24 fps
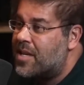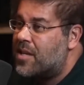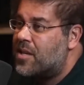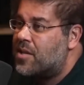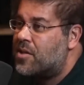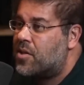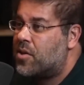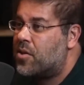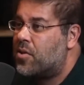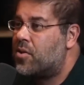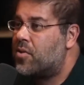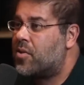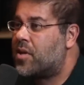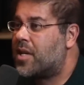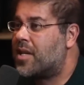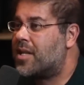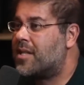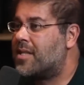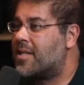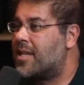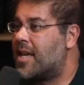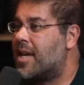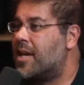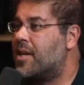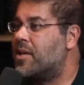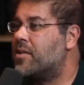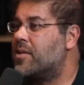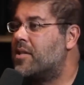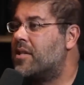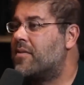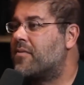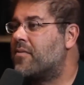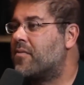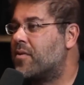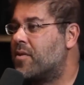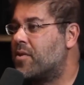So you can tell
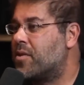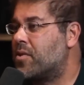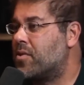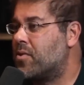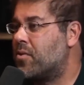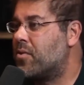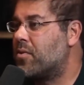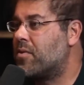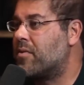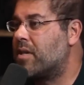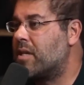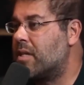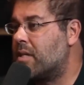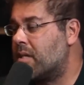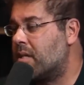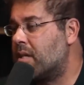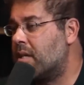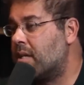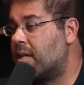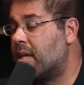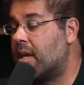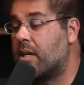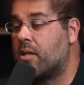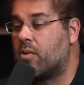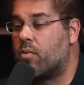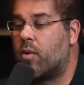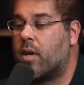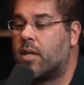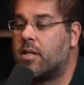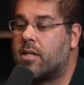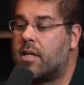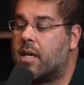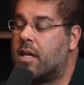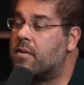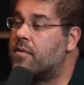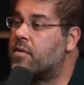different stories. He tells one
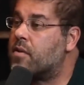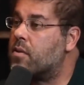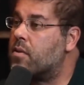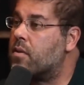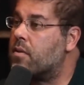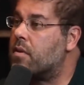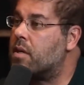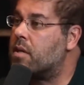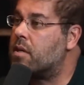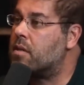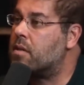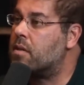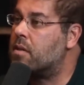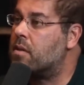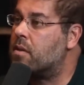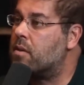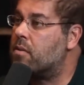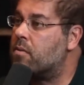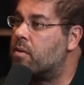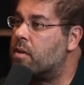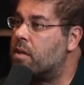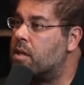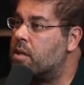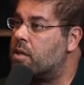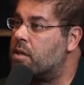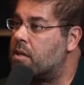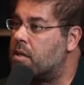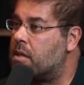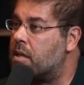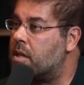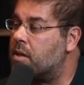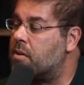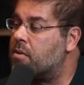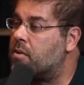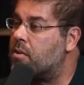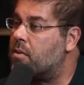set of stories to the religious
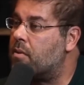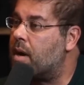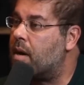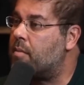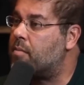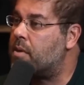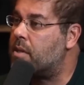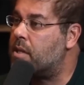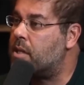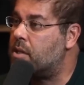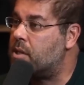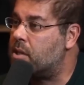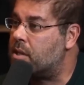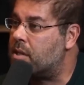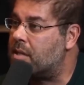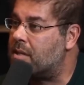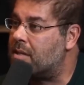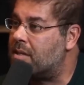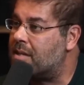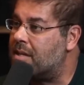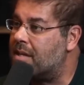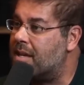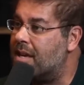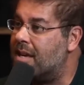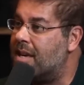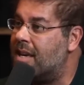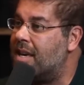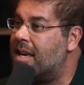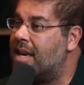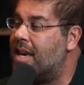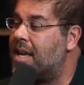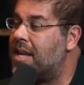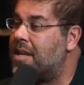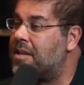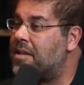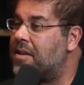leaders who are abolitionists
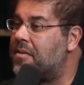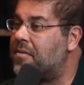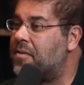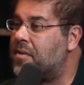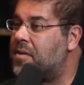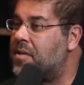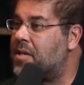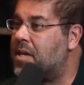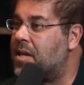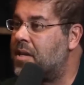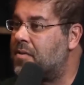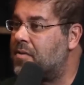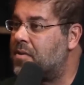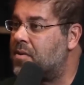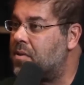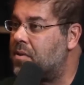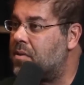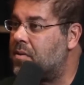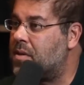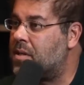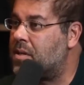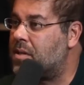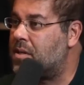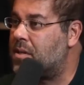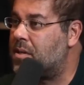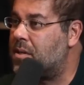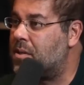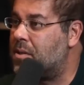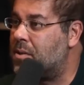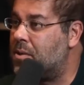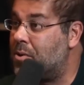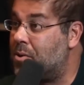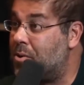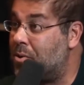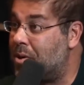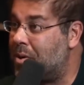and a different set of stories to the
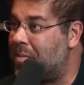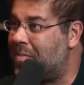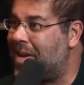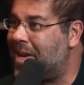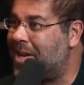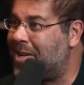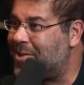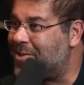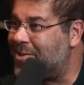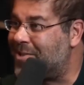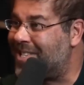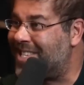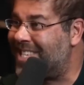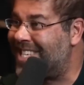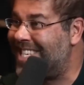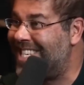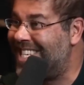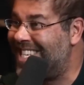New York bankers.